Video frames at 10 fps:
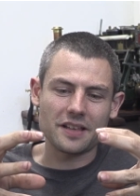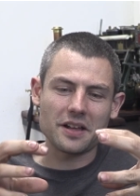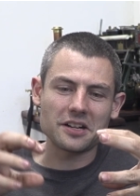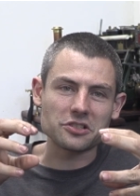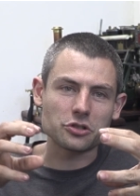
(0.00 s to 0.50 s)
and
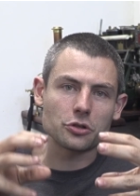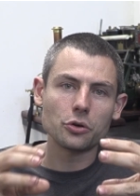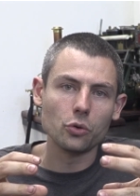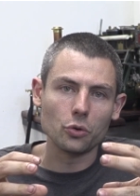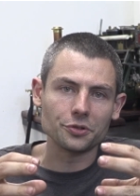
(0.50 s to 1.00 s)
then it is
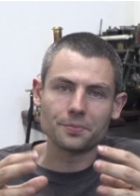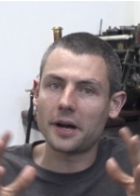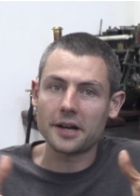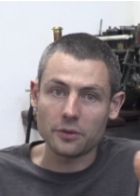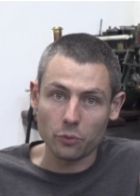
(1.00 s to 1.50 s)
cooled
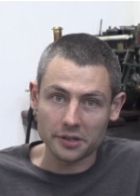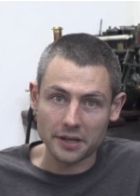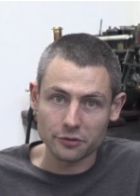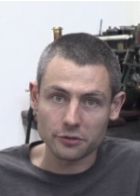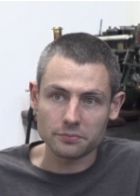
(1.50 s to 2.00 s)
by
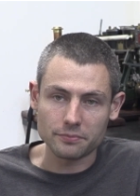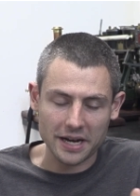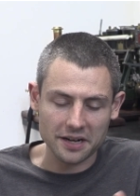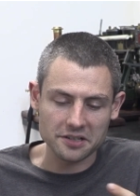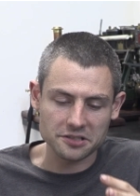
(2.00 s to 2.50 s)
whatever
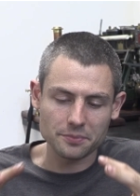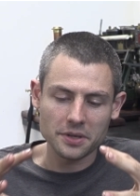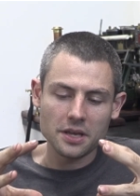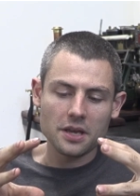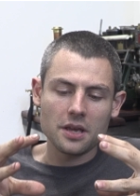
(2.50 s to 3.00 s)
mechanism,